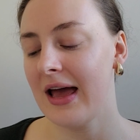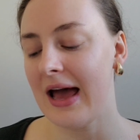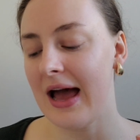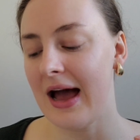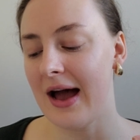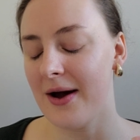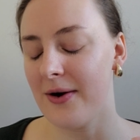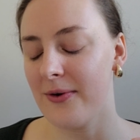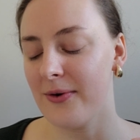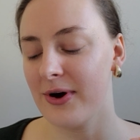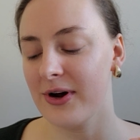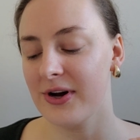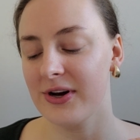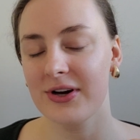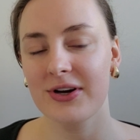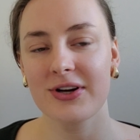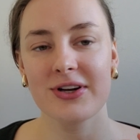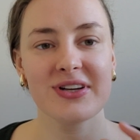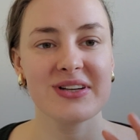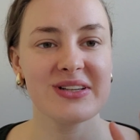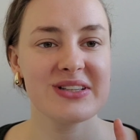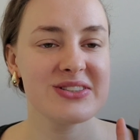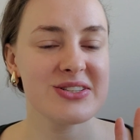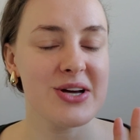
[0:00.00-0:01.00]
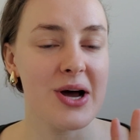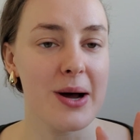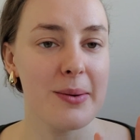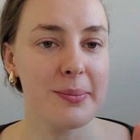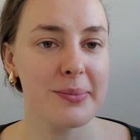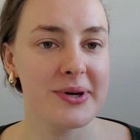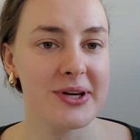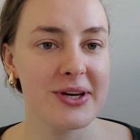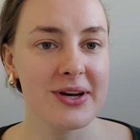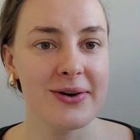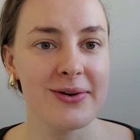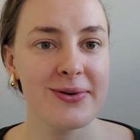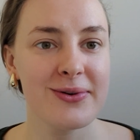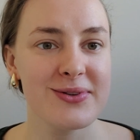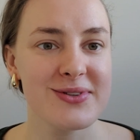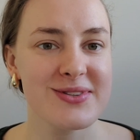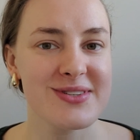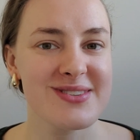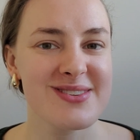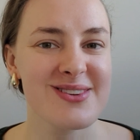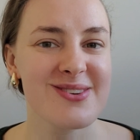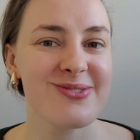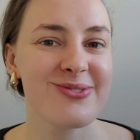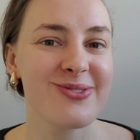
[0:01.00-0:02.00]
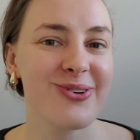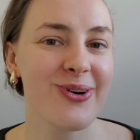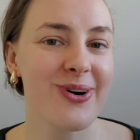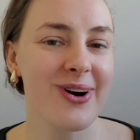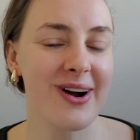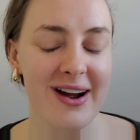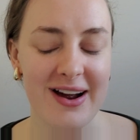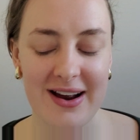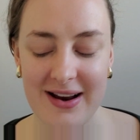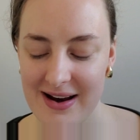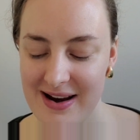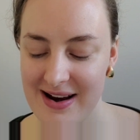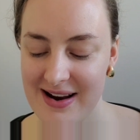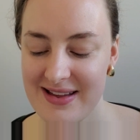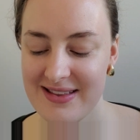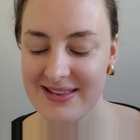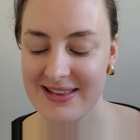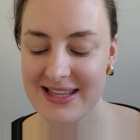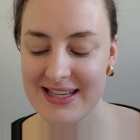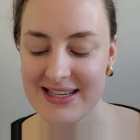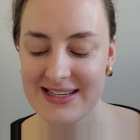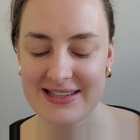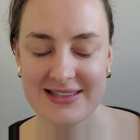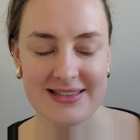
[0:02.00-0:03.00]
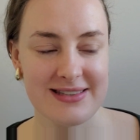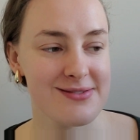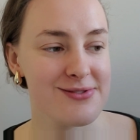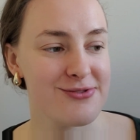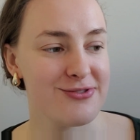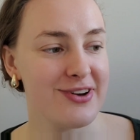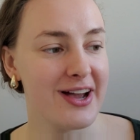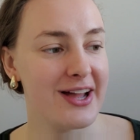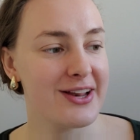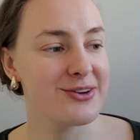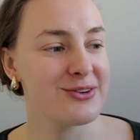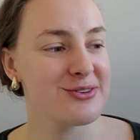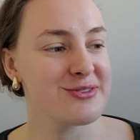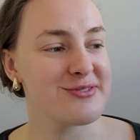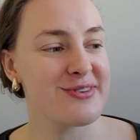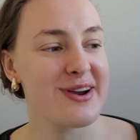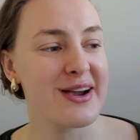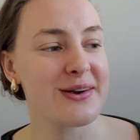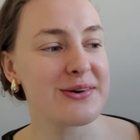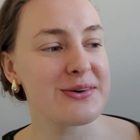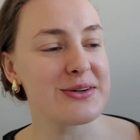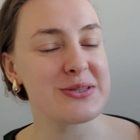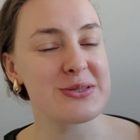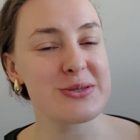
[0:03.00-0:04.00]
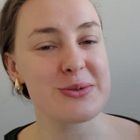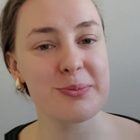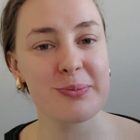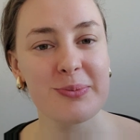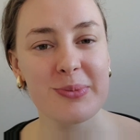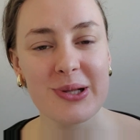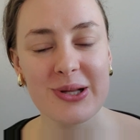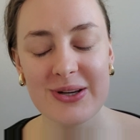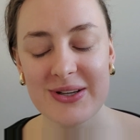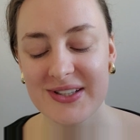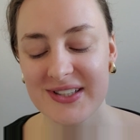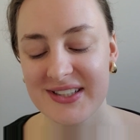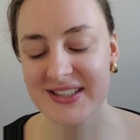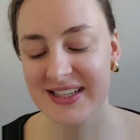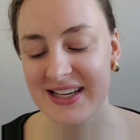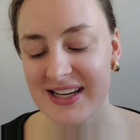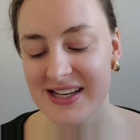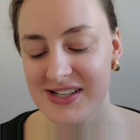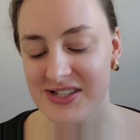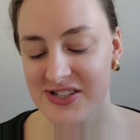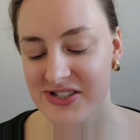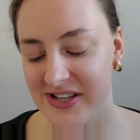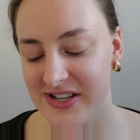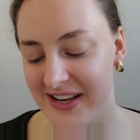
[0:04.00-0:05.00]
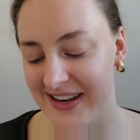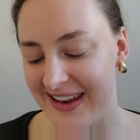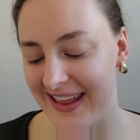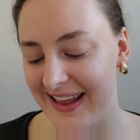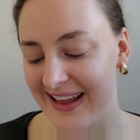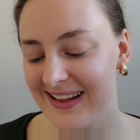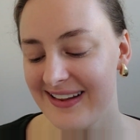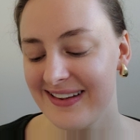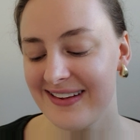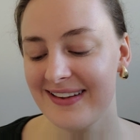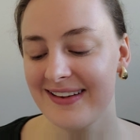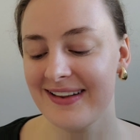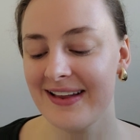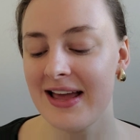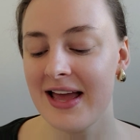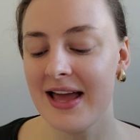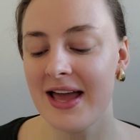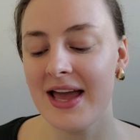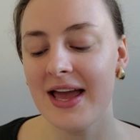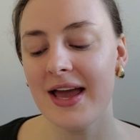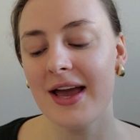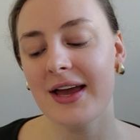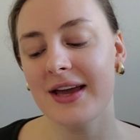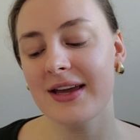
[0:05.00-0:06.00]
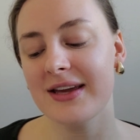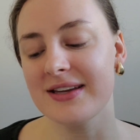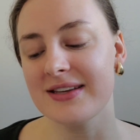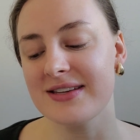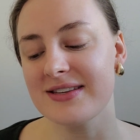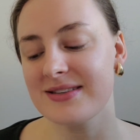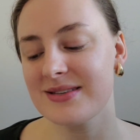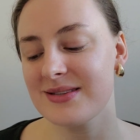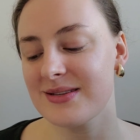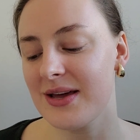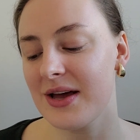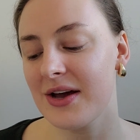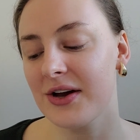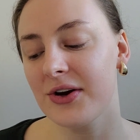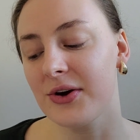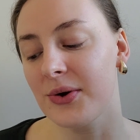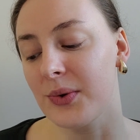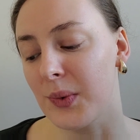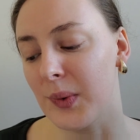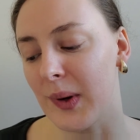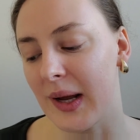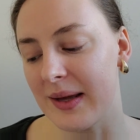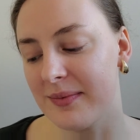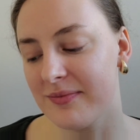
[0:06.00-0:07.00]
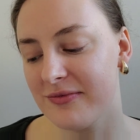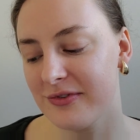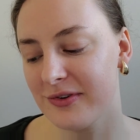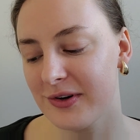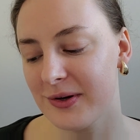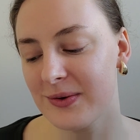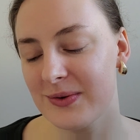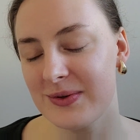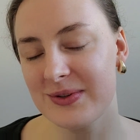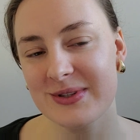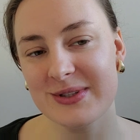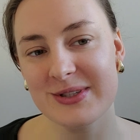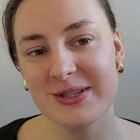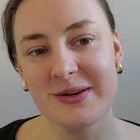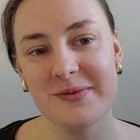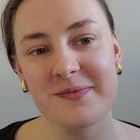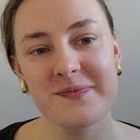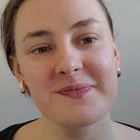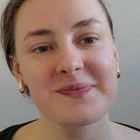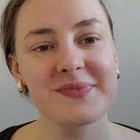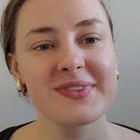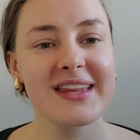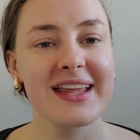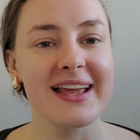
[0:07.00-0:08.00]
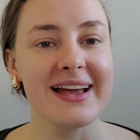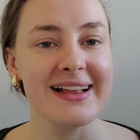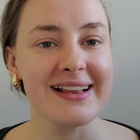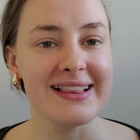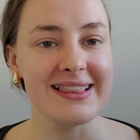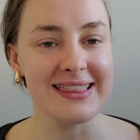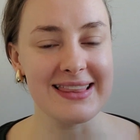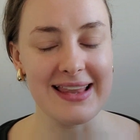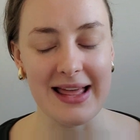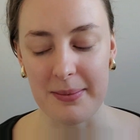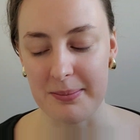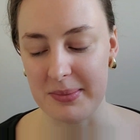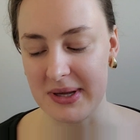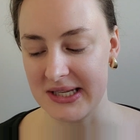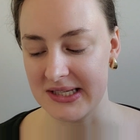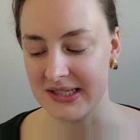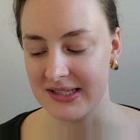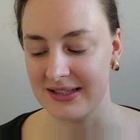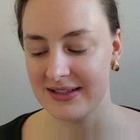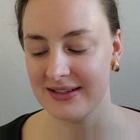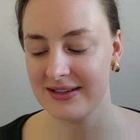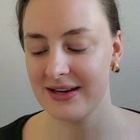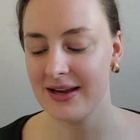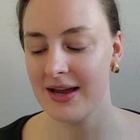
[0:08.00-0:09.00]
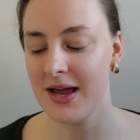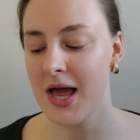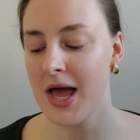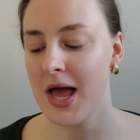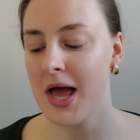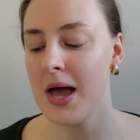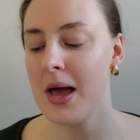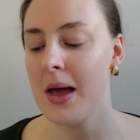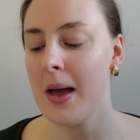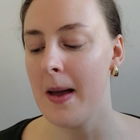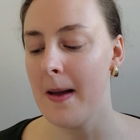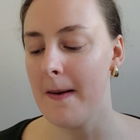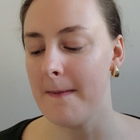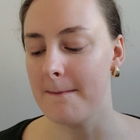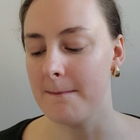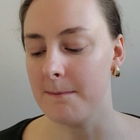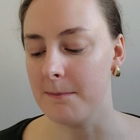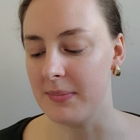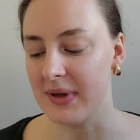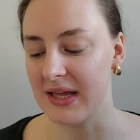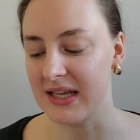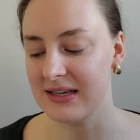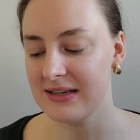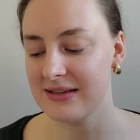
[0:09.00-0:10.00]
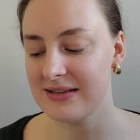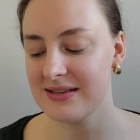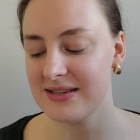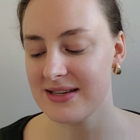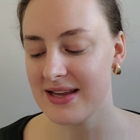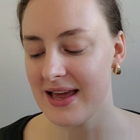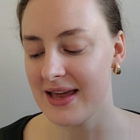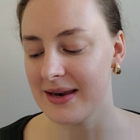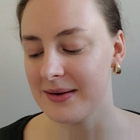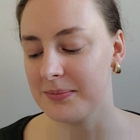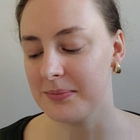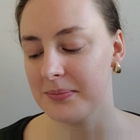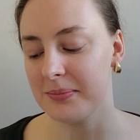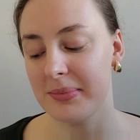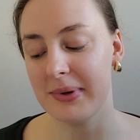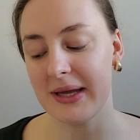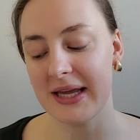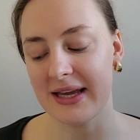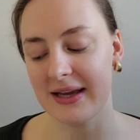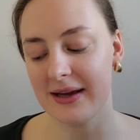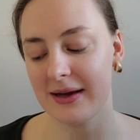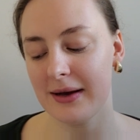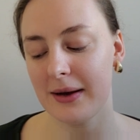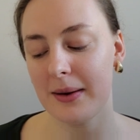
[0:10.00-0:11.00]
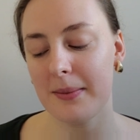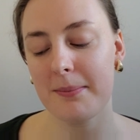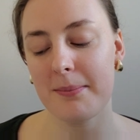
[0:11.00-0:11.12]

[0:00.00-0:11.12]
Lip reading: our top notes for this final fragrance, Bleu de Chanel, is grapefruit, lemon, mint, and pink